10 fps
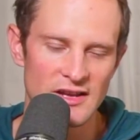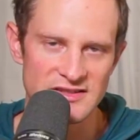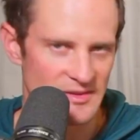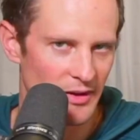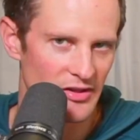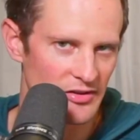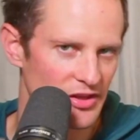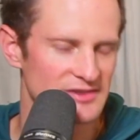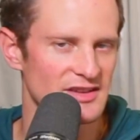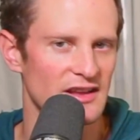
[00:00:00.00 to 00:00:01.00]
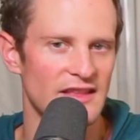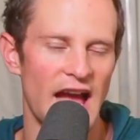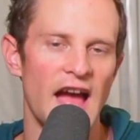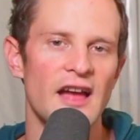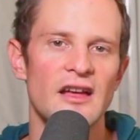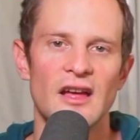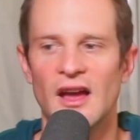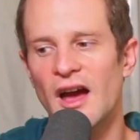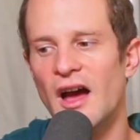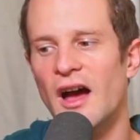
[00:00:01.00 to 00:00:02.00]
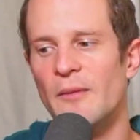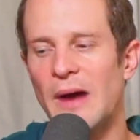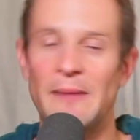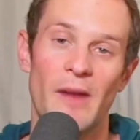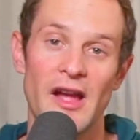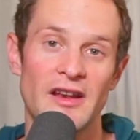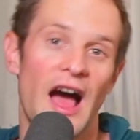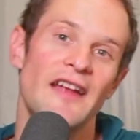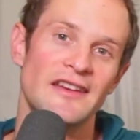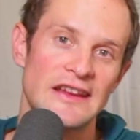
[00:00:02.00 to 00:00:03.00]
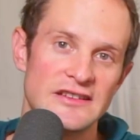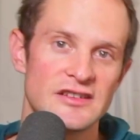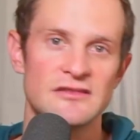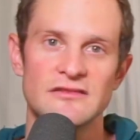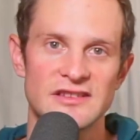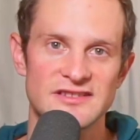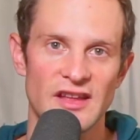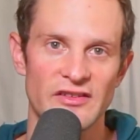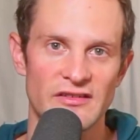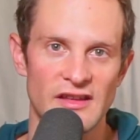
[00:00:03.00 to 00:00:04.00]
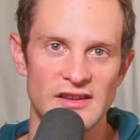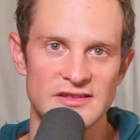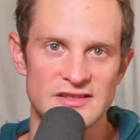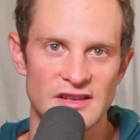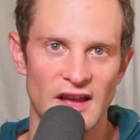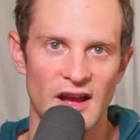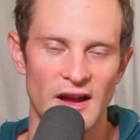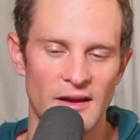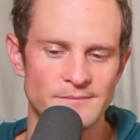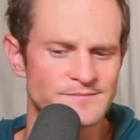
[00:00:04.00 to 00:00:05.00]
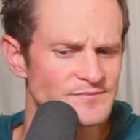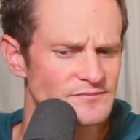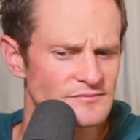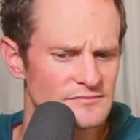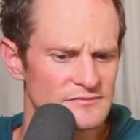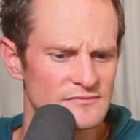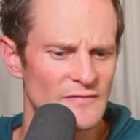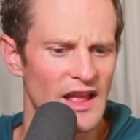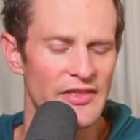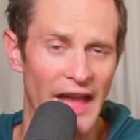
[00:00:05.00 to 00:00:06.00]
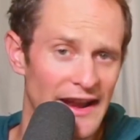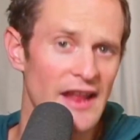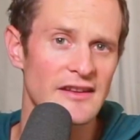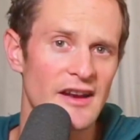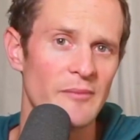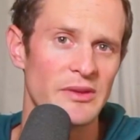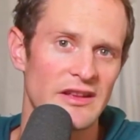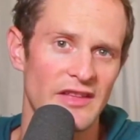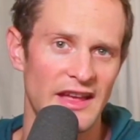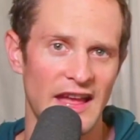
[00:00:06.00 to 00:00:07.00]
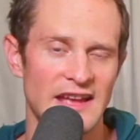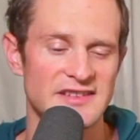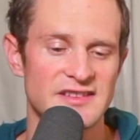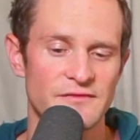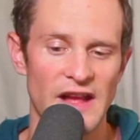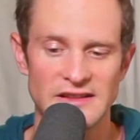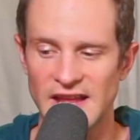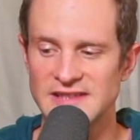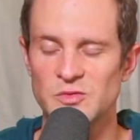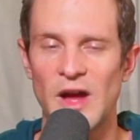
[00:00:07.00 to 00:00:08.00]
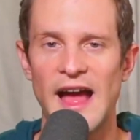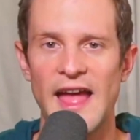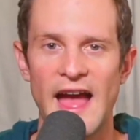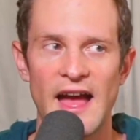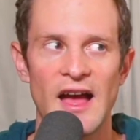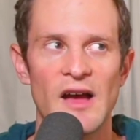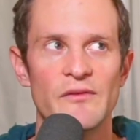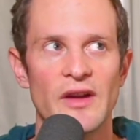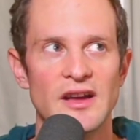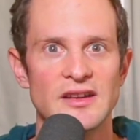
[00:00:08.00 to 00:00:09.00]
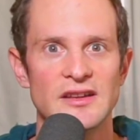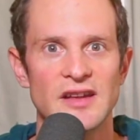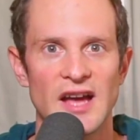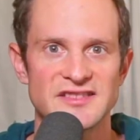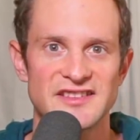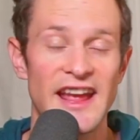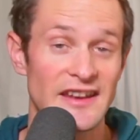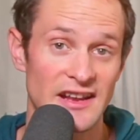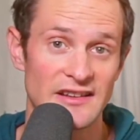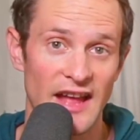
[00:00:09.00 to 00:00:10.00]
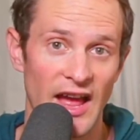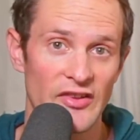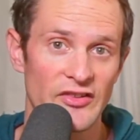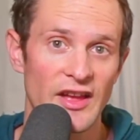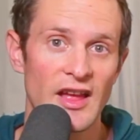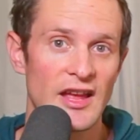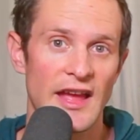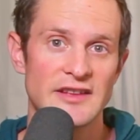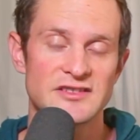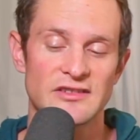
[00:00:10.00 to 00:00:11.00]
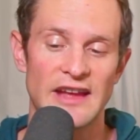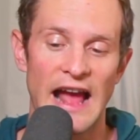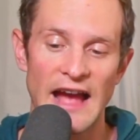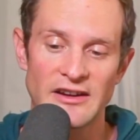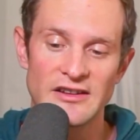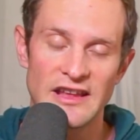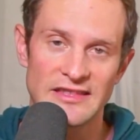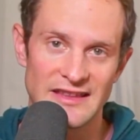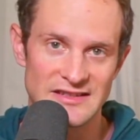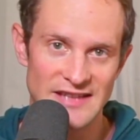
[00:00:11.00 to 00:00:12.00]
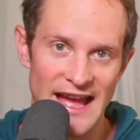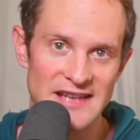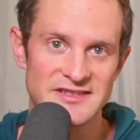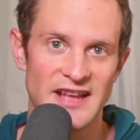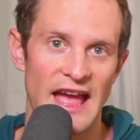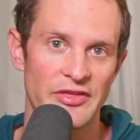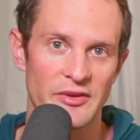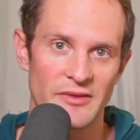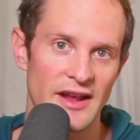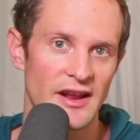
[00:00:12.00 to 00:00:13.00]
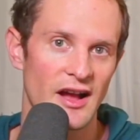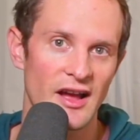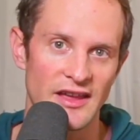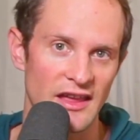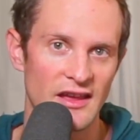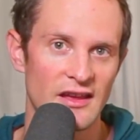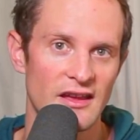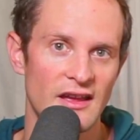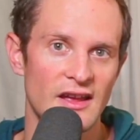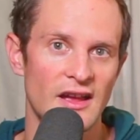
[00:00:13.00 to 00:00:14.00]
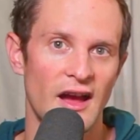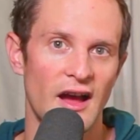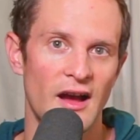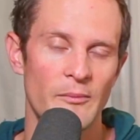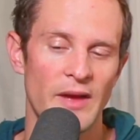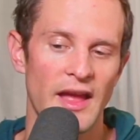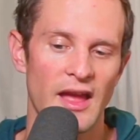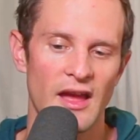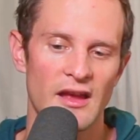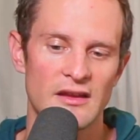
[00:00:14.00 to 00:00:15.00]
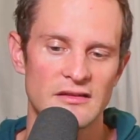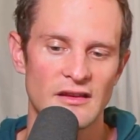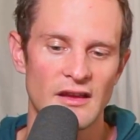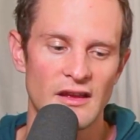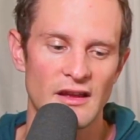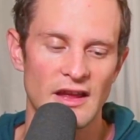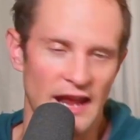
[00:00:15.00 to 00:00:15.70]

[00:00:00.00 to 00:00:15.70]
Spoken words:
some other things like that, I might not need to do these other things. And that ended up being the case. In fact, that's why I have a standing desk, is so that I could get the desk at the right height. And it